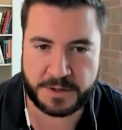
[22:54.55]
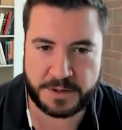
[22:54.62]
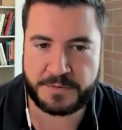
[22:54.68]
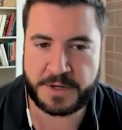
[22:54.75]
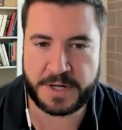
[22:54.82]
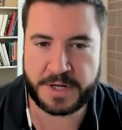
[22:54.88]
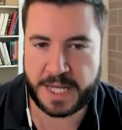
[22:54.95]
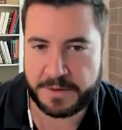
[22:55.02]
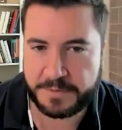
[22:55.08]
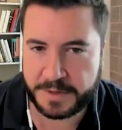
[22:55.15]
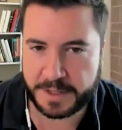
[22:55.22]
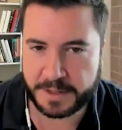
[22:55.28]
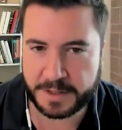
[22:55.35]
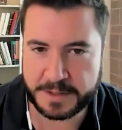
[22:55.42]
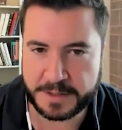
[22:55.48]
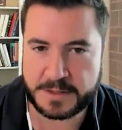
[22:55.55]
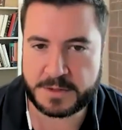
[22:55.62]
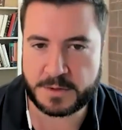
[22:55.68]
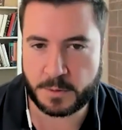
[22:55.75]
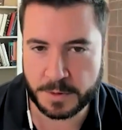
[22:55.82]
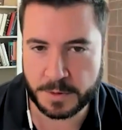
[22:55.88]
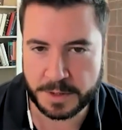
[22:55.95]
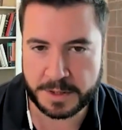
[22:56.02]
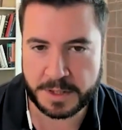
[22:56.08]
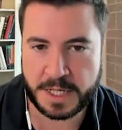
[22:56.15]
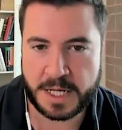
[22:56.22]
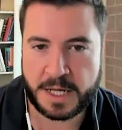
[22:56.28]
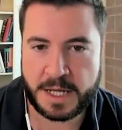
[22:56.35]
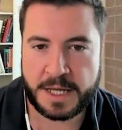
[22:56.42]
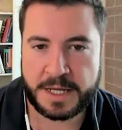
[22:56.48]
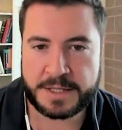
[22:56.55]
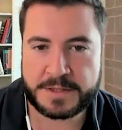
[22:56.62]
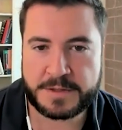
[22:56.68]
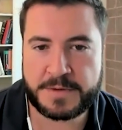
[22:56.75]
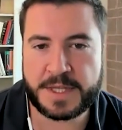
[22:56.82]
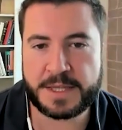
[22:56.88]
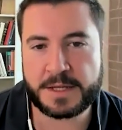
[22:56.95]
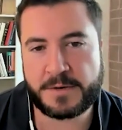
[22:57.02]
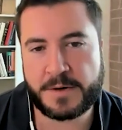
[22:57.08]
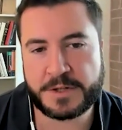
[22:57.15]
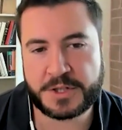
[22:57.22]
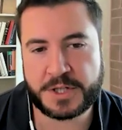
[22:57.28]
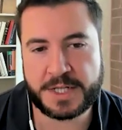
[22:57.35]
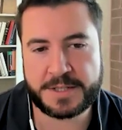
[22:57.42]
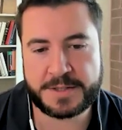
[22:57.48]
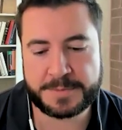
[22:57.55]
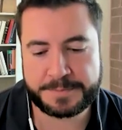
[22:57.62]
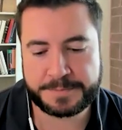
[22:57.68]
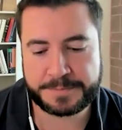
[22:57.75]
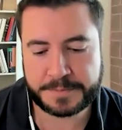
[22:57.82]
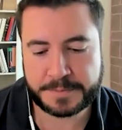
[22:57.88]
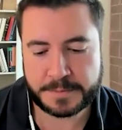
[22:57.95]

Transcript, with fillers: They're very heavy on solar. So then the question is